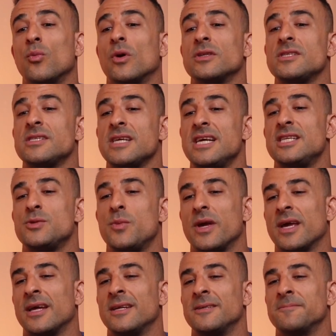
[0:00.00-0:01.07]
what seeds we
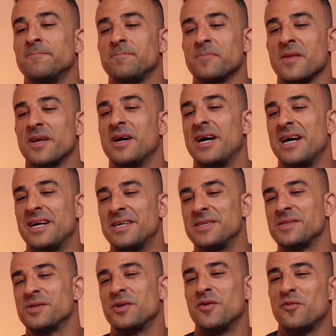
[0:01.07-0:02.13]
can
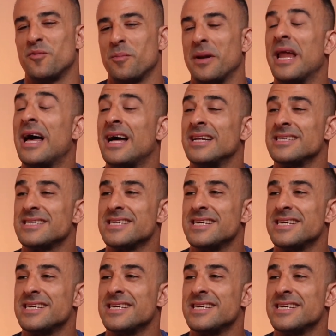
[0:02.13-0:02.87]
sort of plant